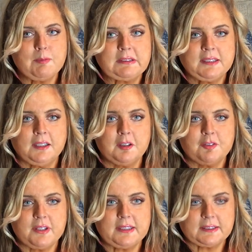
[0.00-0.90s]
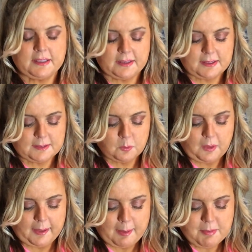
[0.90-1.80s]
I'm a sucker for these things.
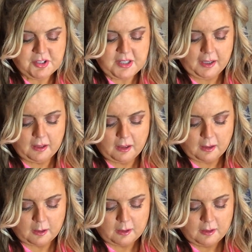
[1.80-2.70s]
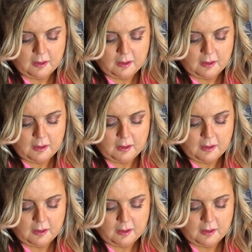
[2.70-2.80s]
I, I'm a sucker.